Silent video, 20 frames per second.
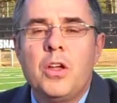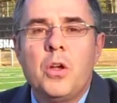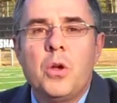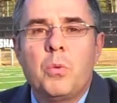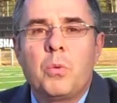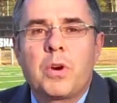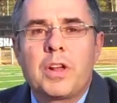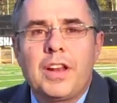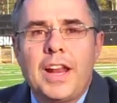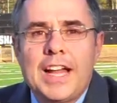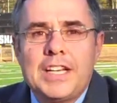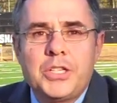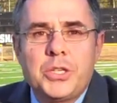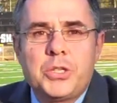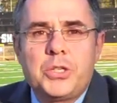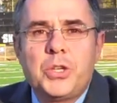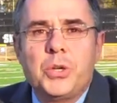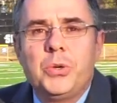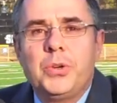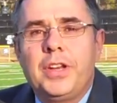We're glad you
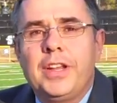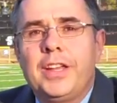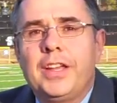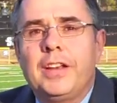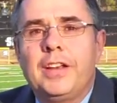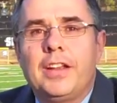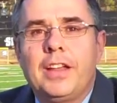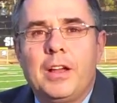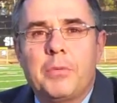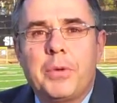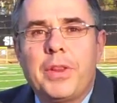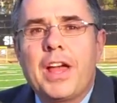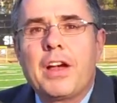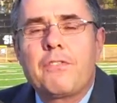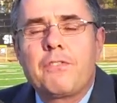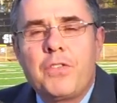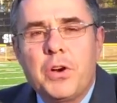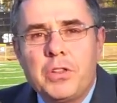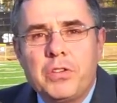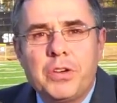tuned in, and without
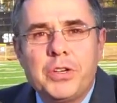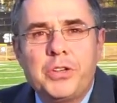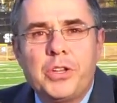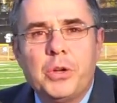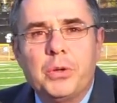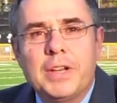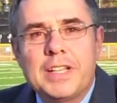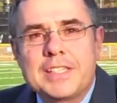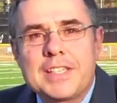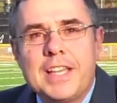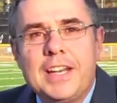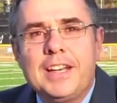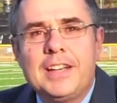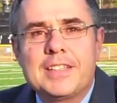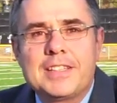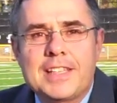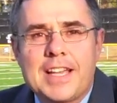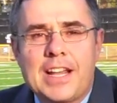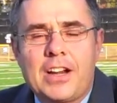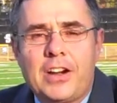further ado, let's get into
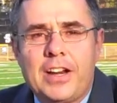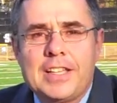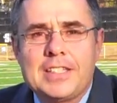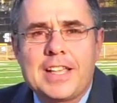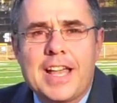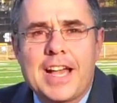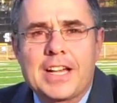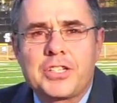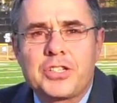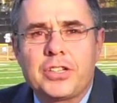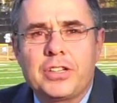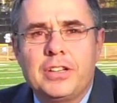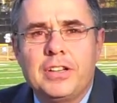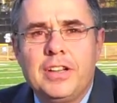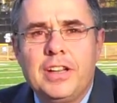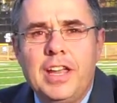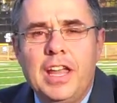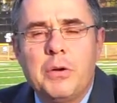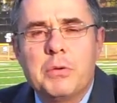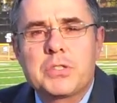Saturday's action.
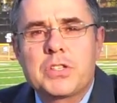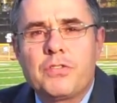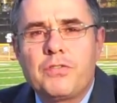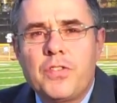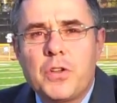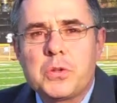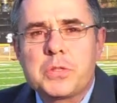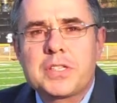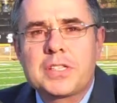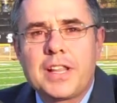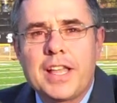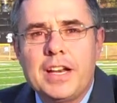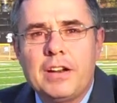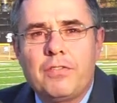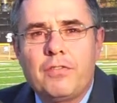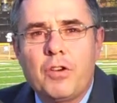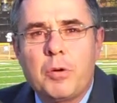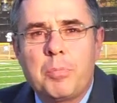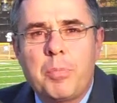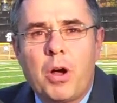It was a full slate of
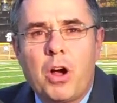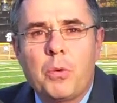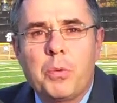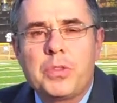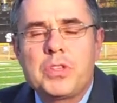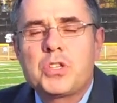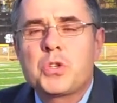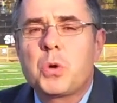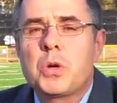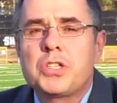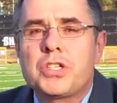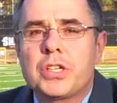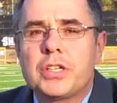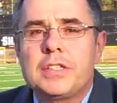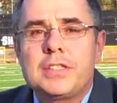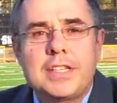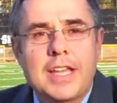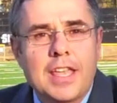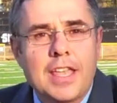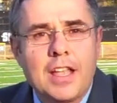football with Georgia
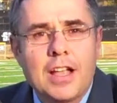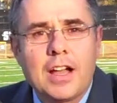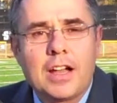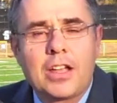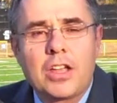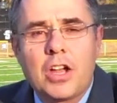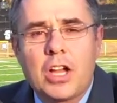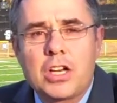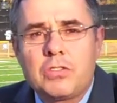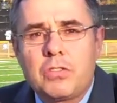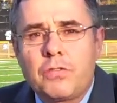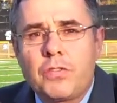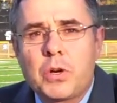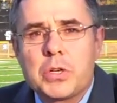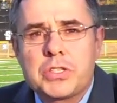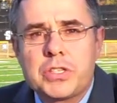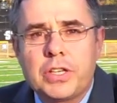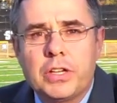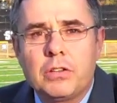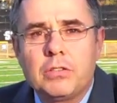taking on
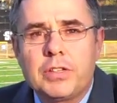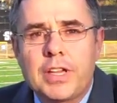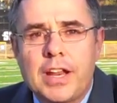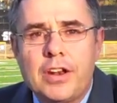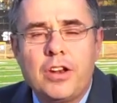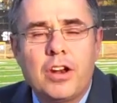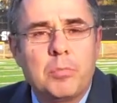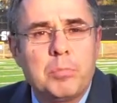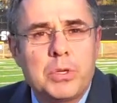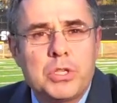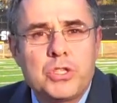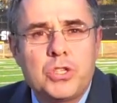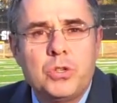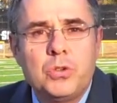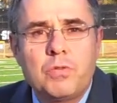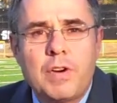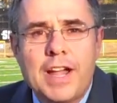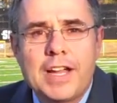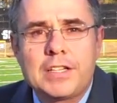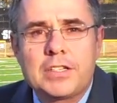controversial yet number 2
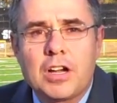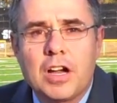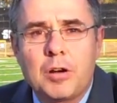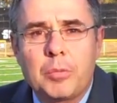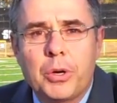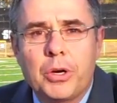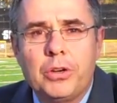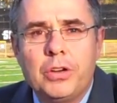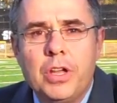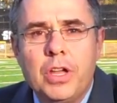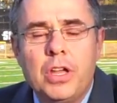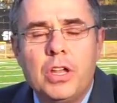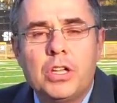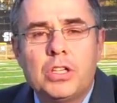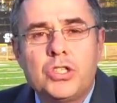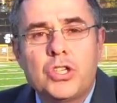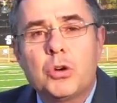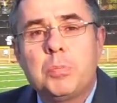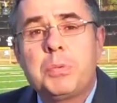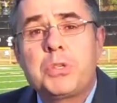ranked Auburn,
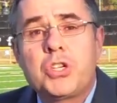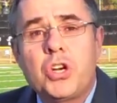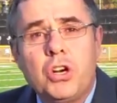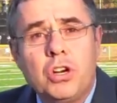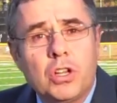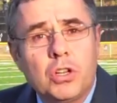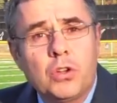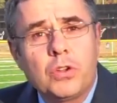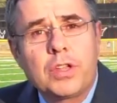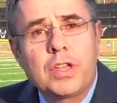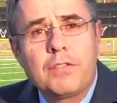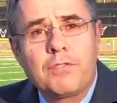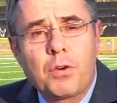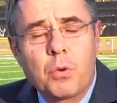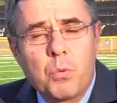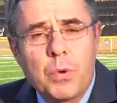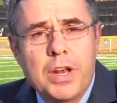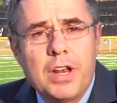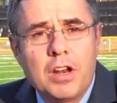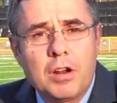Joe Paterno looking for
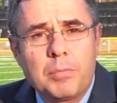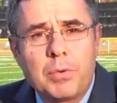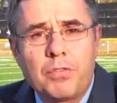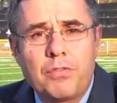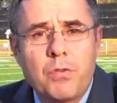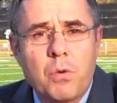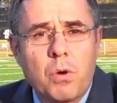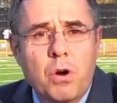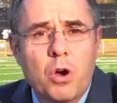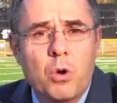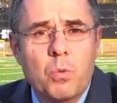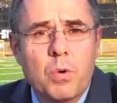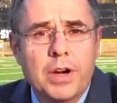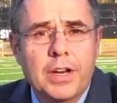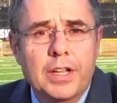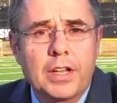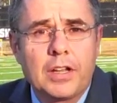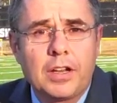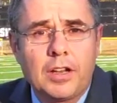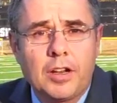win number 401 in
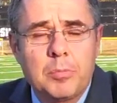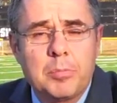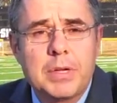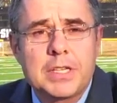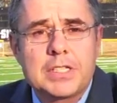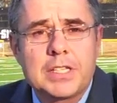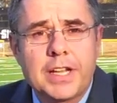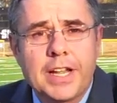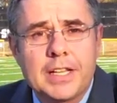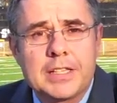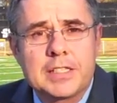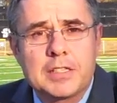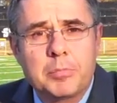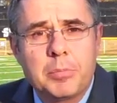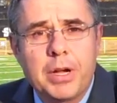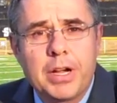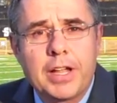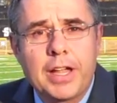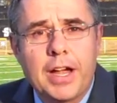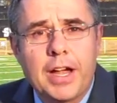Columbus against the
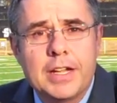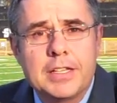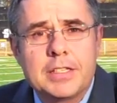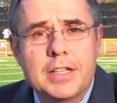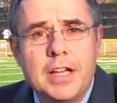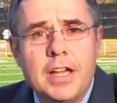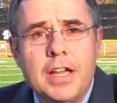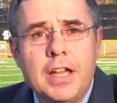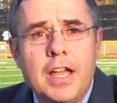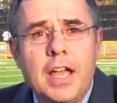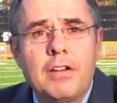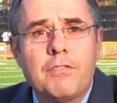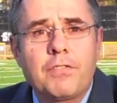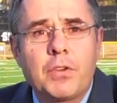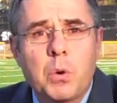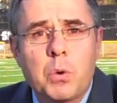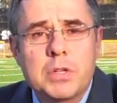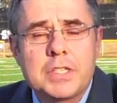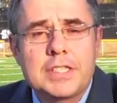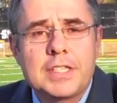Buckeyes, and
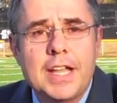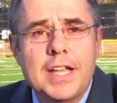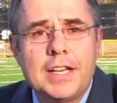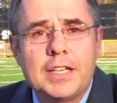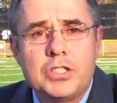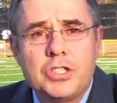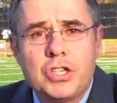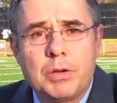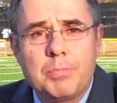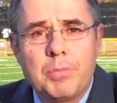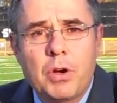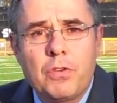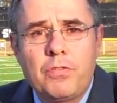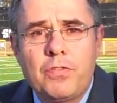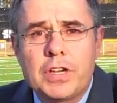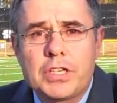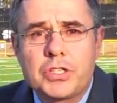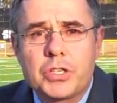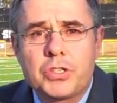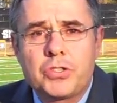Florida State and Jimbo
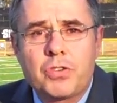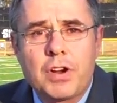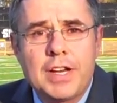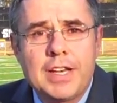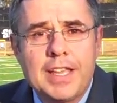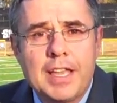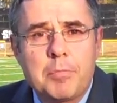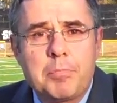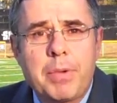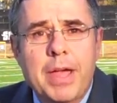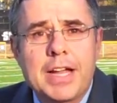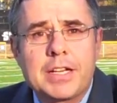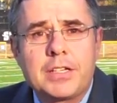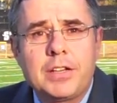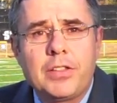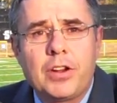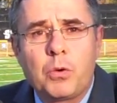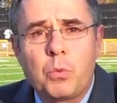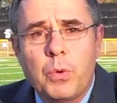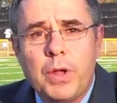Fisher trying to get back to
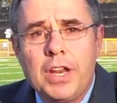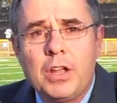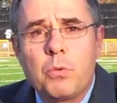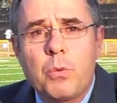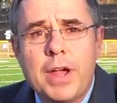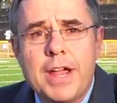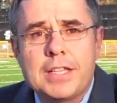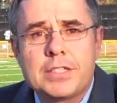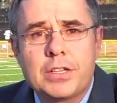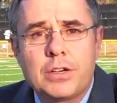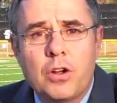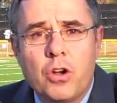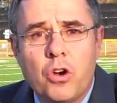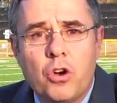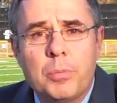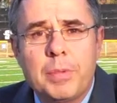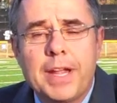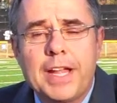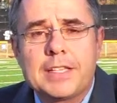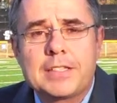their winning ways at
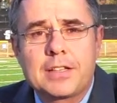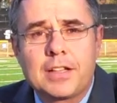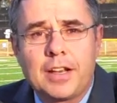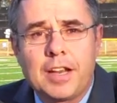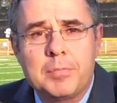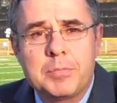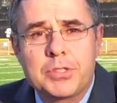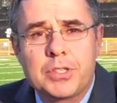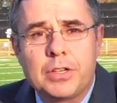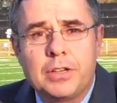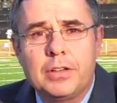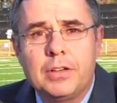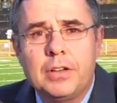home against Clemson.